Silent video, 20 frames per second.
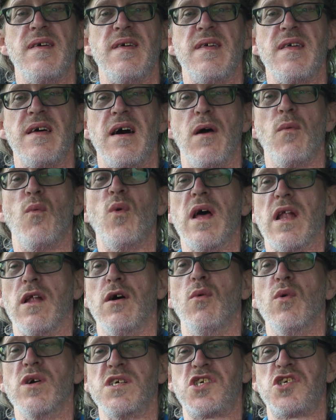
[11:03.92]
I will
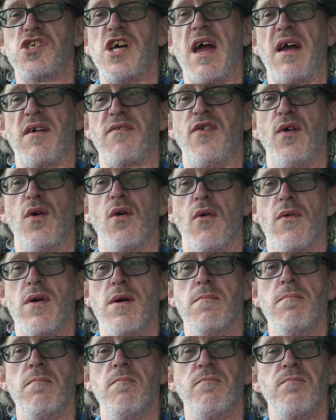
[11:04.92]
always check for
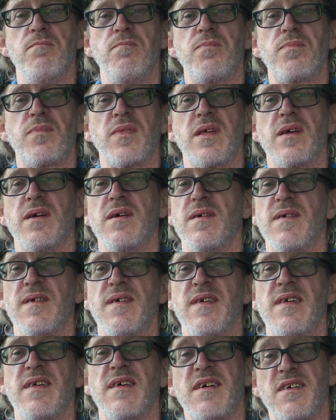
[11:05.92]
them.
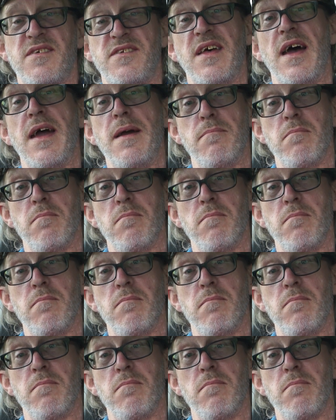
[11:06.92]
say